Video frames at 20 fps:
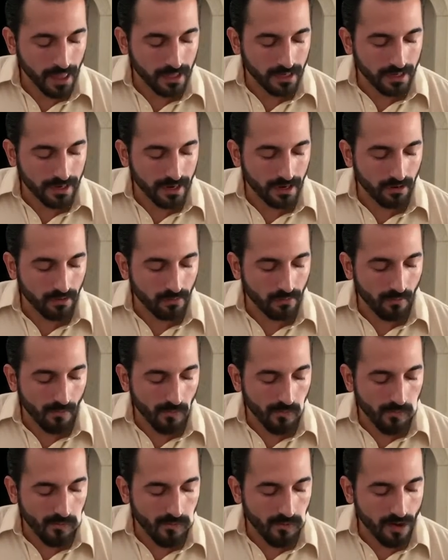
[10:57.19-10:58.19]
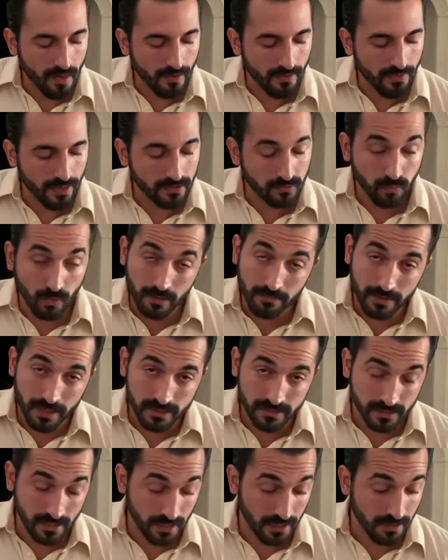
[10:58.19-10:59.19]
Now, that's one
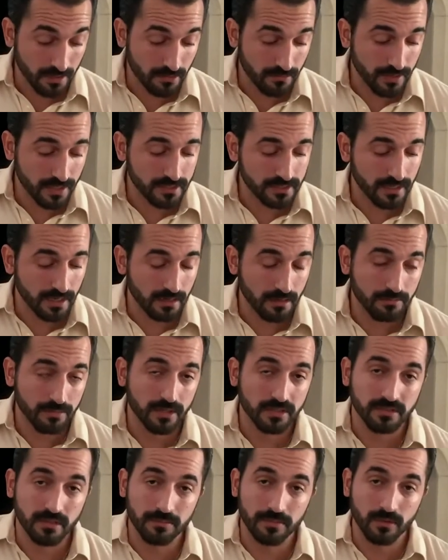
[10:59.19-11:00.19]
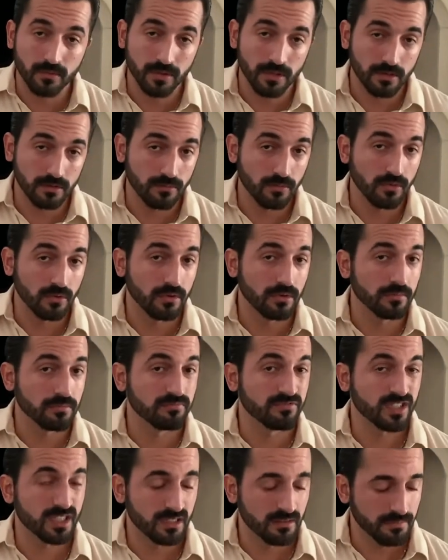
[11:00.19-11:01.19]
bass line. Another bass line could be something with a little more
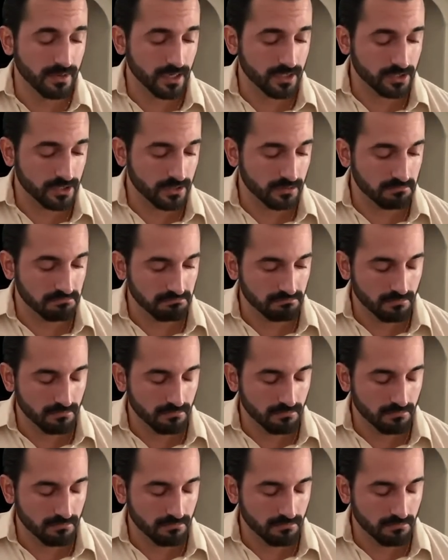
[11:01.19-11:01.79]
syncopation,